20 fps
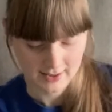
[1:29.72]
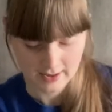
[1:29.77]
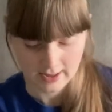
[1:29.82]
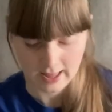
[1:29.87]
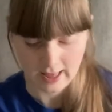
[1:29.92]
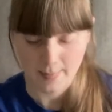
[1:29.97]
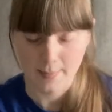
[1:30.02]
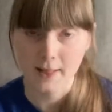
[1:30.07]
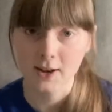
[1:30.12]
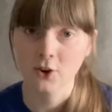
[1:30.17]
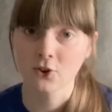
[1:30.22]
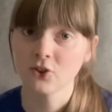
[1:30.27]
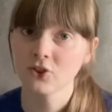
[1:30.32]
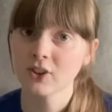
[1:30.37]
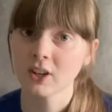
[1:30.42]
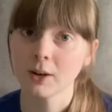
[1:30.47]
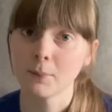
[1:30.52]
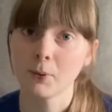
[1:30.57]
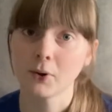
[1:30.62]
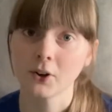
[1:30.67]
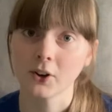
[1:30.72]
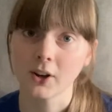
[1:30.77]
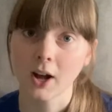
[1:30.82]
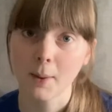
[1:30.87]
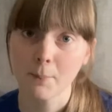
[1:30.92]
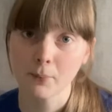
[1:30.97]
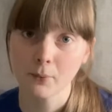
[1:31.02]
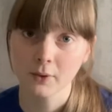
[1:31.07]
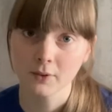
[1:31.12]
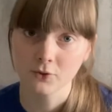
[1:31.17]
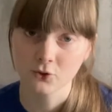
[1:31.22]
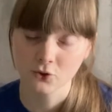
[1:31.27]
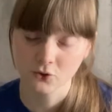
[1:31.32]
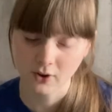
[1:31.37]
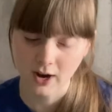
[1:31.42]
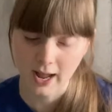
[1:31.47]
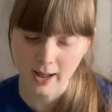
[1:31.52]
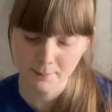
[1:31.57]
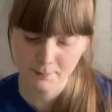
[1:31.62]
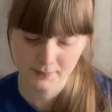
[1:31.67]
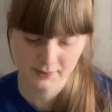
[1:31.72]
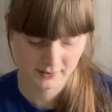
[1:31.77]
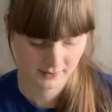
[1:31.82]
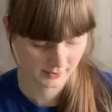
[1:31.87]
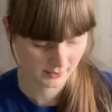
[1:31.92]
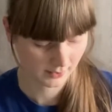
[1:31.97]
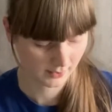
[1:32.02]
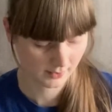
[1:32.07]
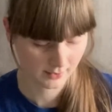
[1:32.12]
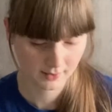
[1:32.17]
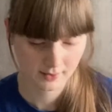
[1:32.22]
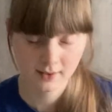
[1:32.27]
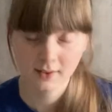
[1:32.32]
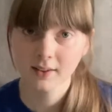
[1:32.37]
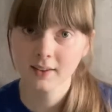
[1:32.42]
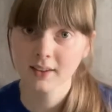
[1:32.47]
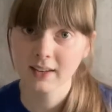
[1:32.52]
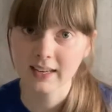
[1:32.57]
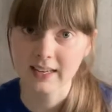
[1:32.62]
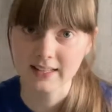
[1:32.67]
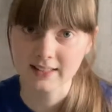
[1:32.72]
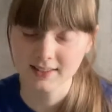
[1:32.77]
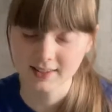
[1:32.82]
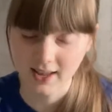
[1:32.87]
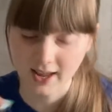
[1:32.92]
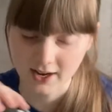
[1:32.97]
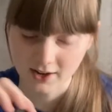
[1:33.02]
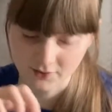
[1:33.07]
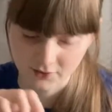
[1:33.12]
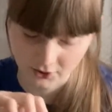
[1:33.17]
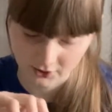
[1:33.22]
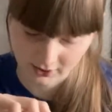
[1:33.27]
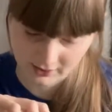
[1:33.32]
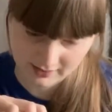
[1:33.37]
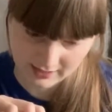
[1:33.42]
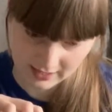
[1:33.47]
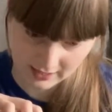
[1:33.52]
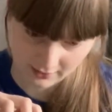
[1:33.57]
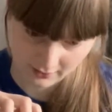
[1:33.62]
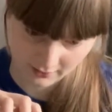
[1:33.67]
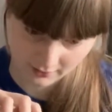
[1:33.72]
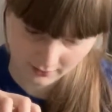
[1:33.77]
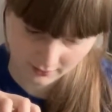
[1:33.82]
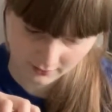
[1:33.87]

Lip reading: And then you're just going to put a couple of drops inside of your container.